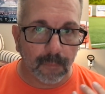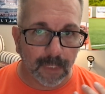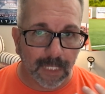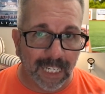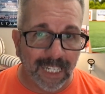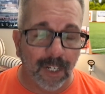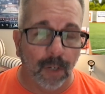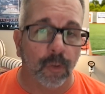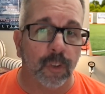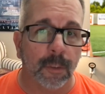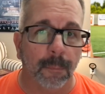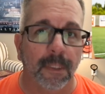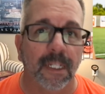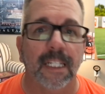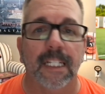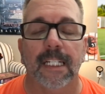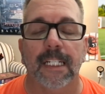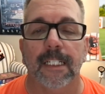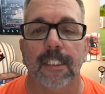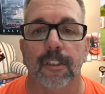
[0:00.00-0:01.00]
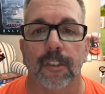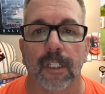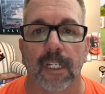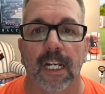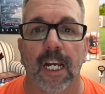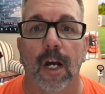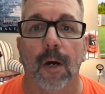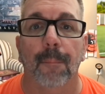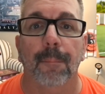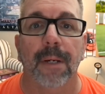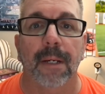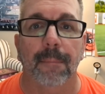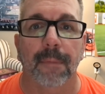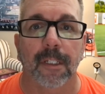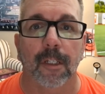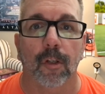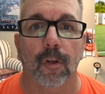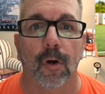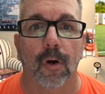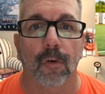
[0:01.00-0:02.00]
and ultimately it's going to help him in
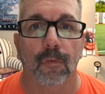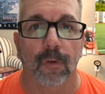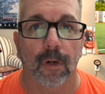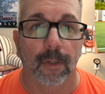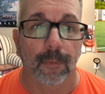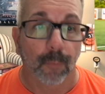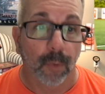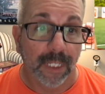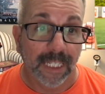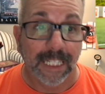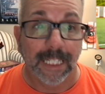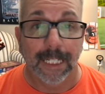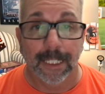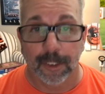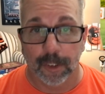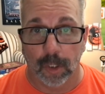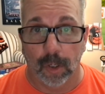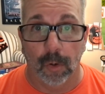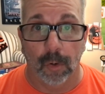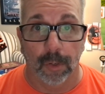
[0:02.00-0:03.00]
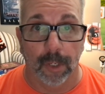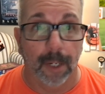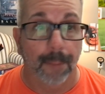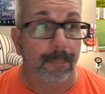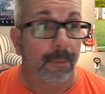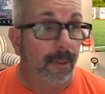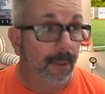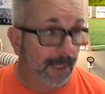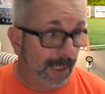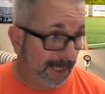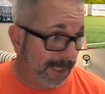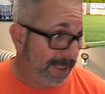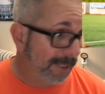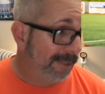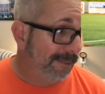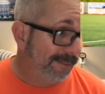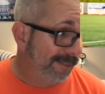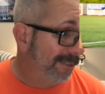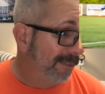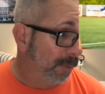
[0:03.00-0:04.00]
the long run when he gets called up,
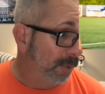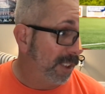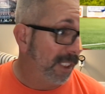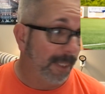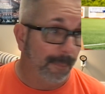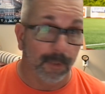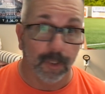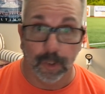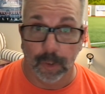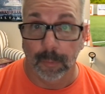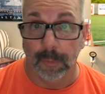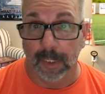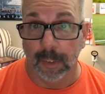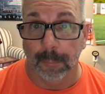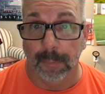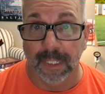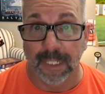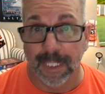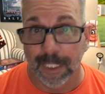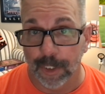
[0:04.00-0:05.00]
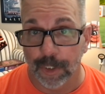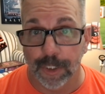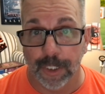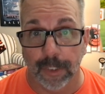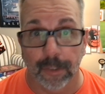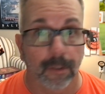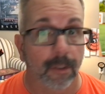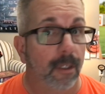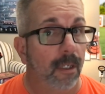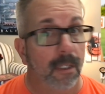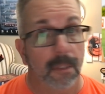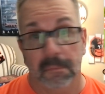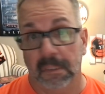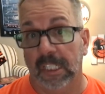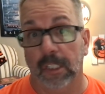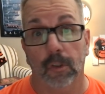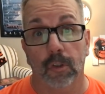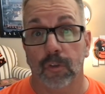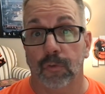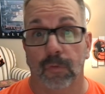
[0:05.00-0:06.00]
which I'm assuming he'll be this year. But
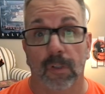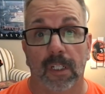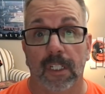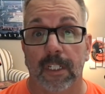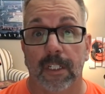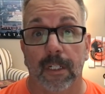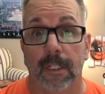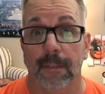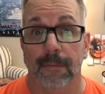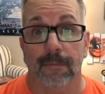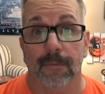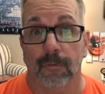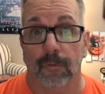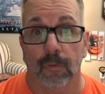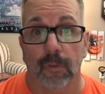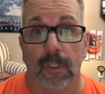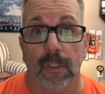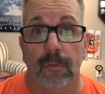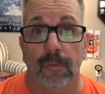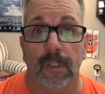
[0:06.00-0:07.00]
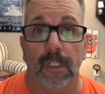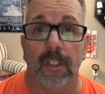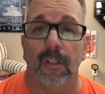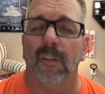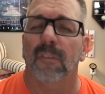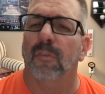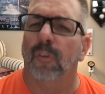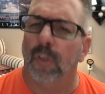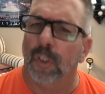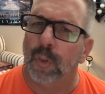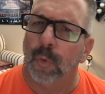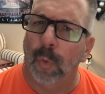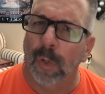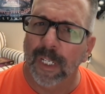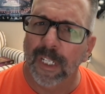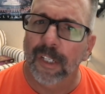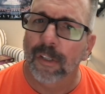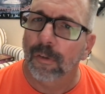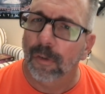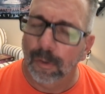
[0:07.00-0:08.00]
he looks really good. Really, really good. For a
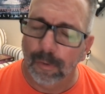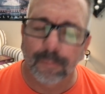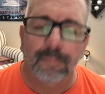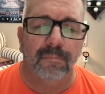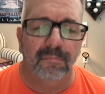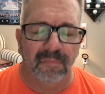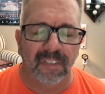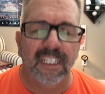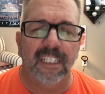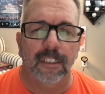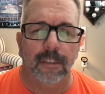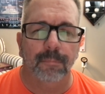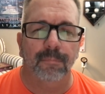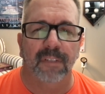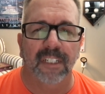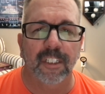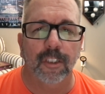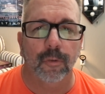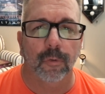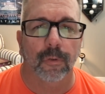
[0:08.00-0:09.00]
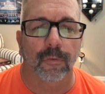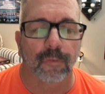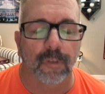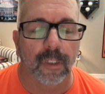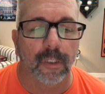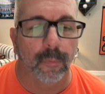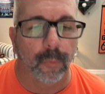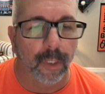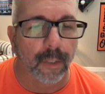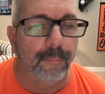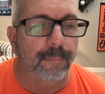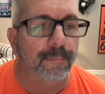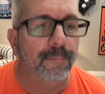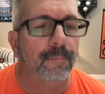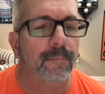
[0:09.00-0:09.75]
20-year-old, he's doing really well.